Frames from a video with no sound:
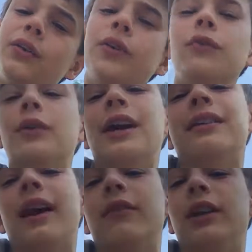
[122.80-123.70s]
So if you guys
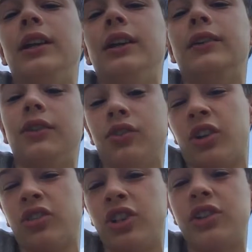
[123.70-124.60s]
have any
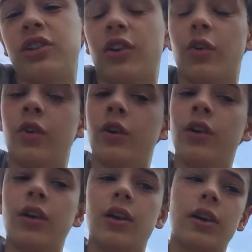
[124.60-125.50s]
suggestions or
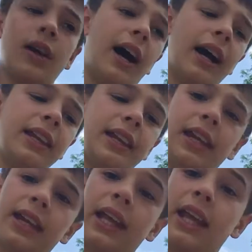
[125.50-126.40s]
I need
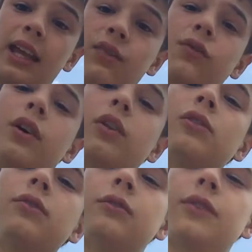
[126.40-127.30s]
like an intro.
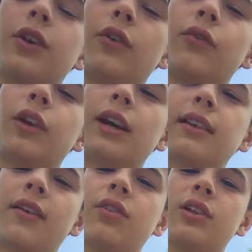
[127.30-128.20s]
So if you guys
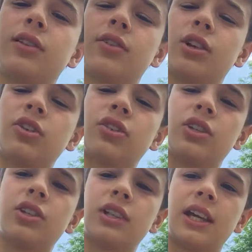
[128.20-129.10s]
have any
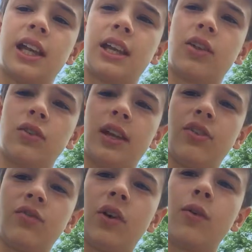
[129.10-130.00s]
suggestions to get a good
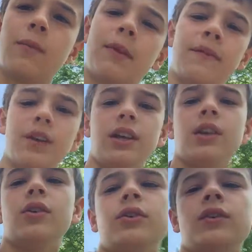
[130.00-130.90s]
intro in my
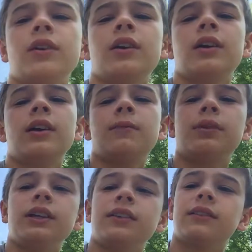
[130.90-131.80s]
videos,
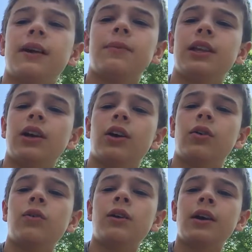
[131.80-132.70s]
please let me
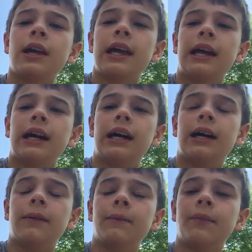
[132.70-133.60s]
know.
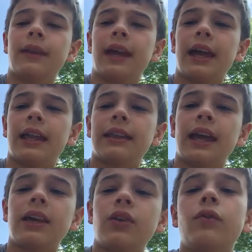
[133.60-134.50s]
Um, and
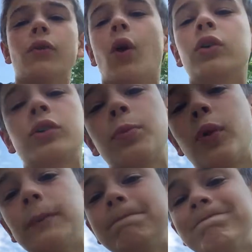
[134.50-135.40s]
thank you for all your support.